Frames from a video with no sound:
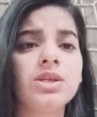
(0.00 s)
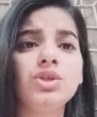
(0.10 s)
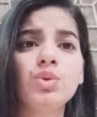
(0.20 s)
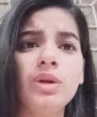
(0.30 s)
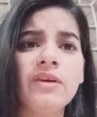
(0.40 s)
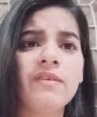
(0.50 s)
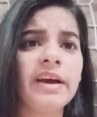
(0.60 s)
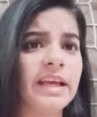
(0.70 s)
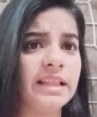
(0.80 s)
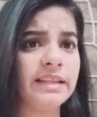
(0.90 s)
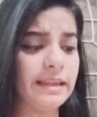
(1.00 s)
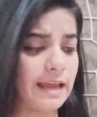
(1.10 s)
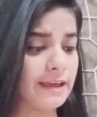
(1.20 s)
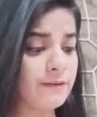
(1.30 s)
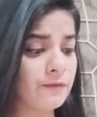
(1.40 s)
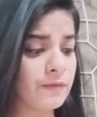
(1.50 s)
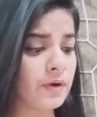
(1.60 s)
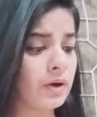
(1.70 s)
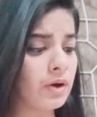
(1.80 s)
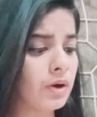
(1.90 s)
to live a healthy life
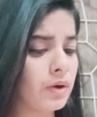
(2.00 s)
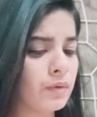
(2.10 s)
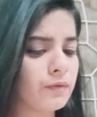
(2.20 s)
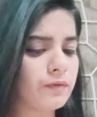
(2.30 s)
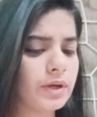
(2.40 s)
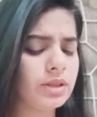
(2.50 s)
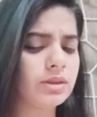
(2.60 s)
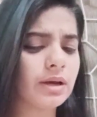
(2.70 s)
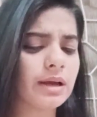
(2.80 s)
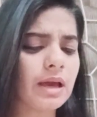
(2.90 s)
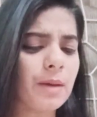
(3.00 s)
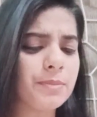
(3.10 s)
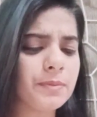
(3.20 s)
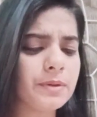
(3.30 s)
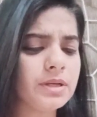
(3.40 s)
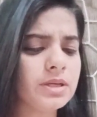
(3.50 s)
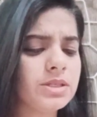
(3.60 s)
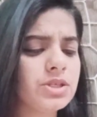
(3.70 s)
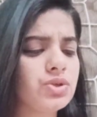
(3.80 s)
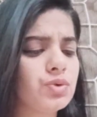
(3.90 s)
with the
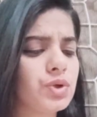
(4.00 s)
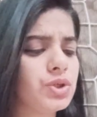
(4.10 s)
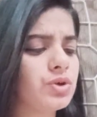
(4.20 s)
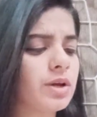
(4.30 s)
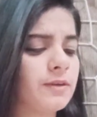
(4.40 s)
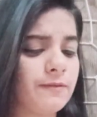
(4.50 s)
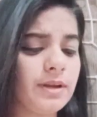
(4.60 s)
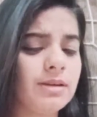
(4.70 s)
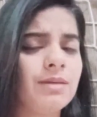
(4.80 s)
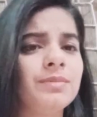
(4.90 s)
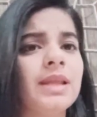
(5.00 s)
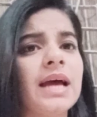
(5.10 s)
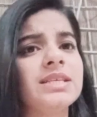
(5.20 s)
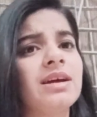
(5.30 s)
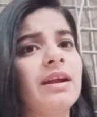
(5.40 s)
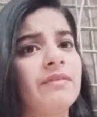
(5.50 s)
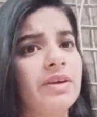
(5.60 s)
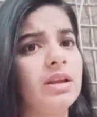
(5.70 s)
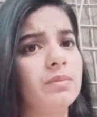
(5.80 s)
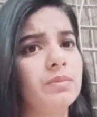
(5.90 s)
capability to enjoy the freedom that are
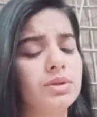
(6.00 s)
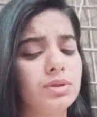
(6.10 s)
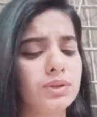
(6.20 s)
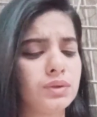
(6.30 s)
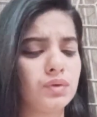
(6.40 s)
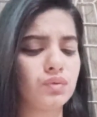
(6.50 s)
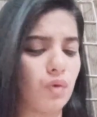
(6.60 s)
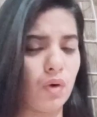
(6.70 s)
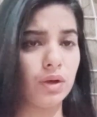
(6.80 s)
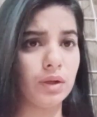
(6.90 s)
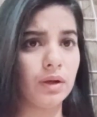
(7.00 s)
available to all.